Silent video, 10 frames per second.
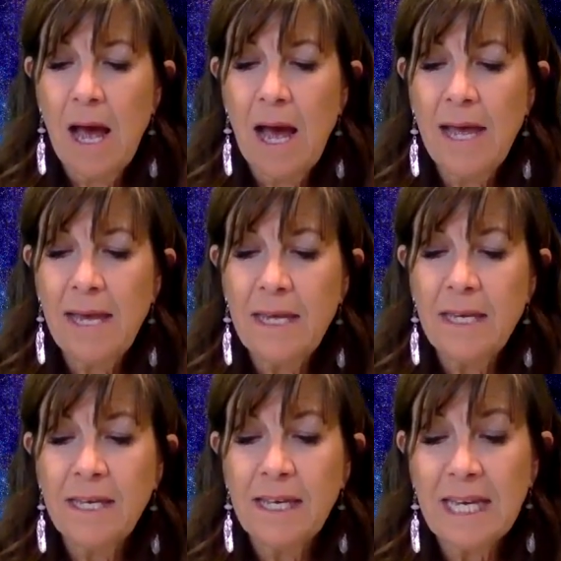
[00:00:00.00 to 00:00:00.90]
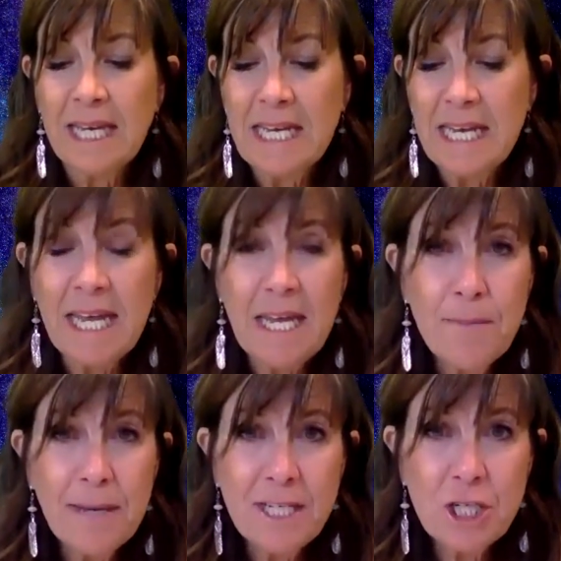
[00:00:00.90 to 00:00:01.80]
I can
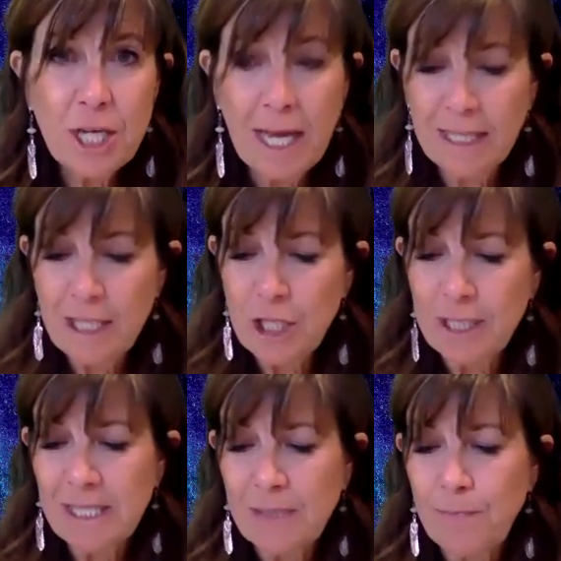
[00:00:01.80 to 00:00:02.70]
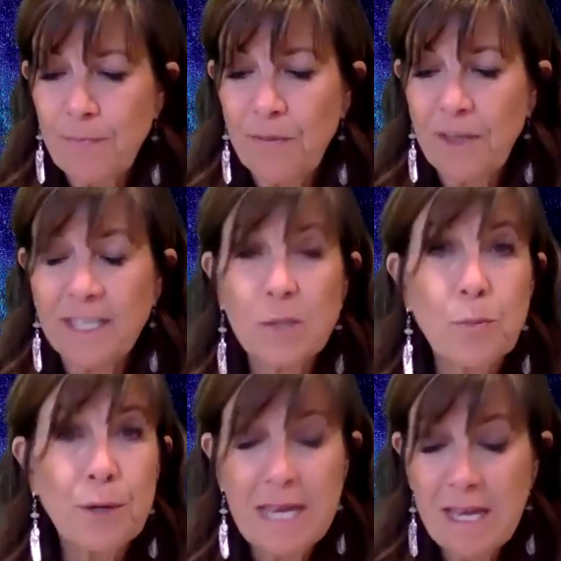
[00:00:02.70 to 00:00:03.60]
name my challenges, thus
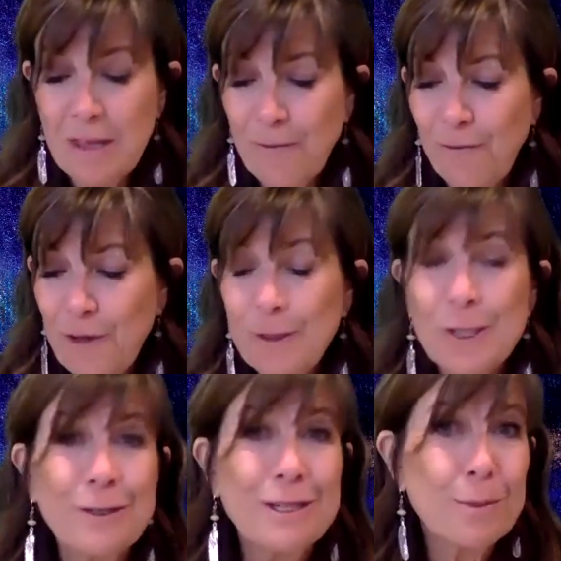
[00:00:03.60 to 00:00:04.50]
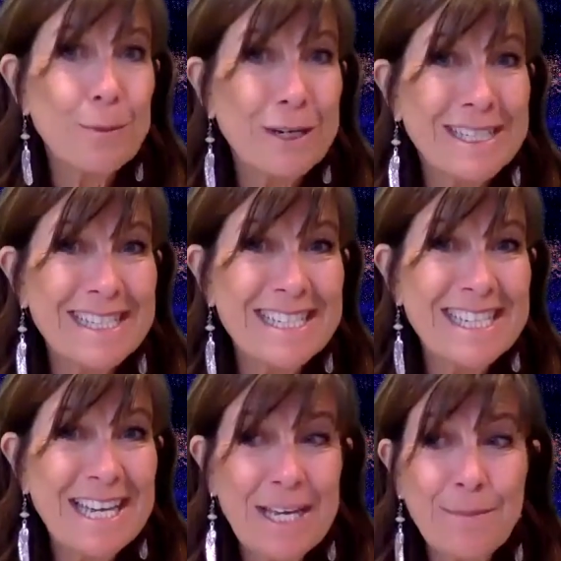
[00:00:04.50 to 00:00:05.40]
bringing the future into present
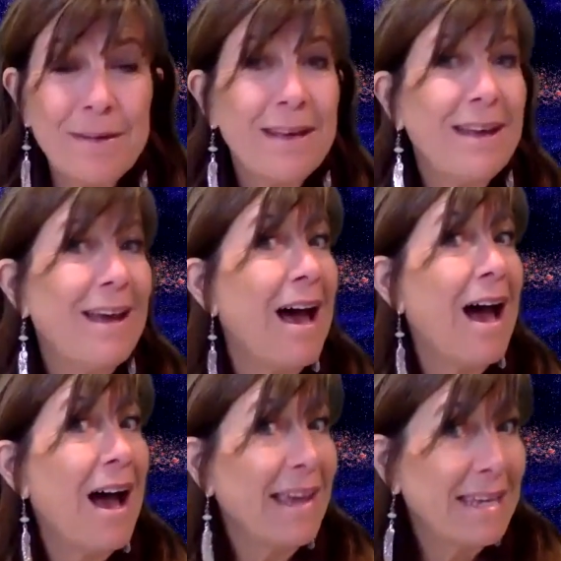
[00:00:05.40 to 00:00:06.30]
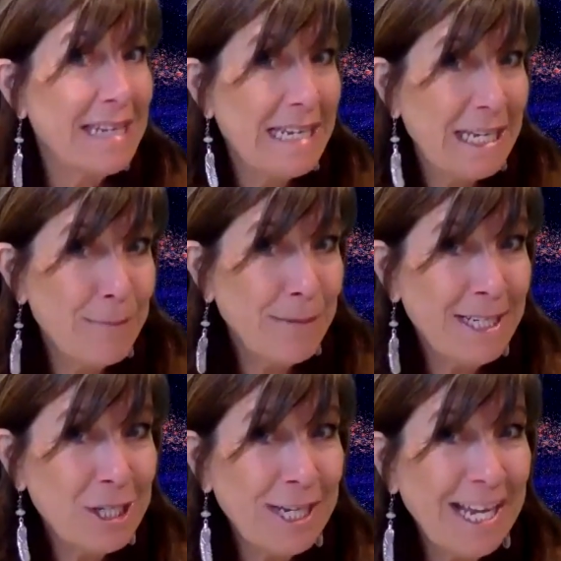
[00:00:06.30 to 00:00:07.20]
time. I can name my
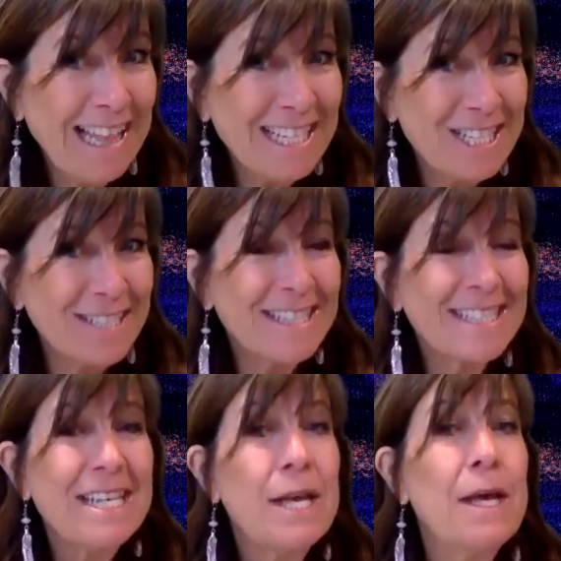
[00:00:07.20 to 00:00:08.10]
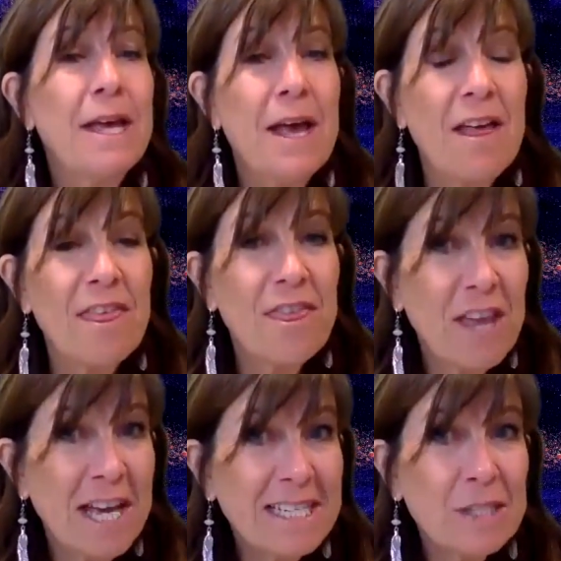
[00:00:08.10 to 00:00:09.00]
challenges,
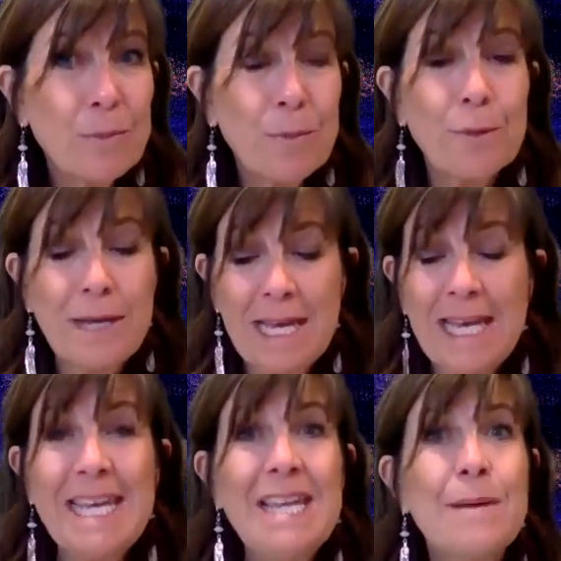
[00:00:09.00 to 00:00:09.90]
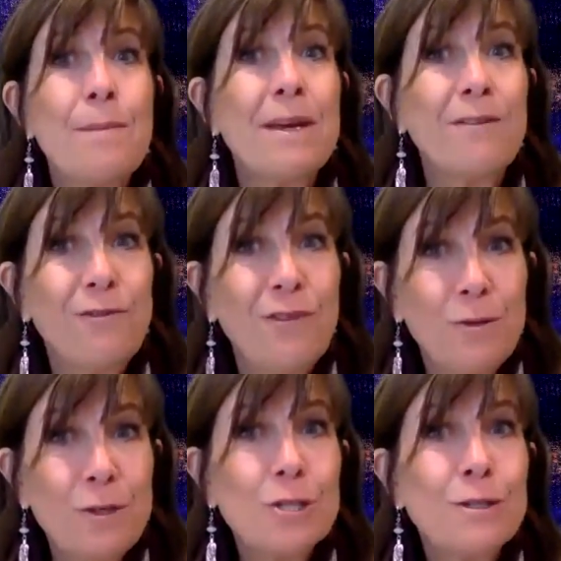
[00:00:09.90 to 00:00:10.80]
thus bringing my
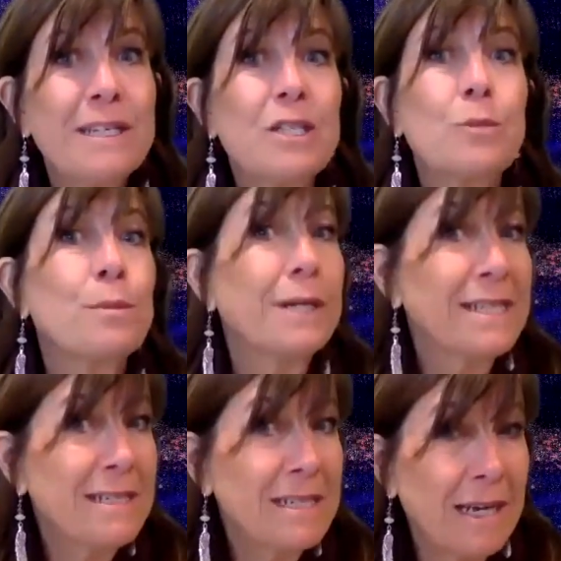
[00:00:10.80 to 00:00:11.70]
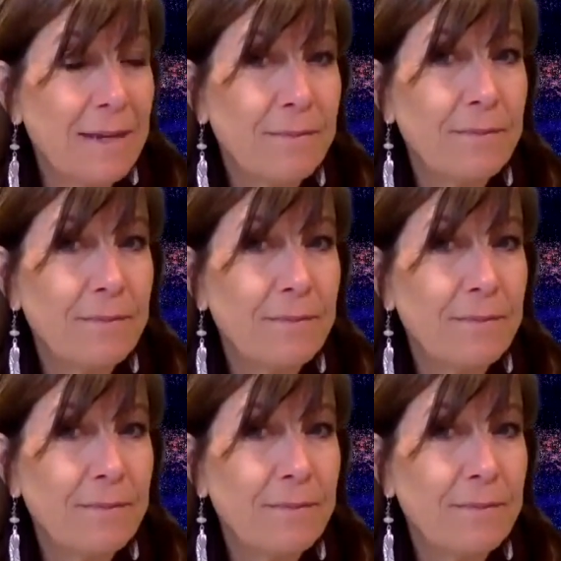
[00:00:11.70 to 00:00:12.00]
future into present time.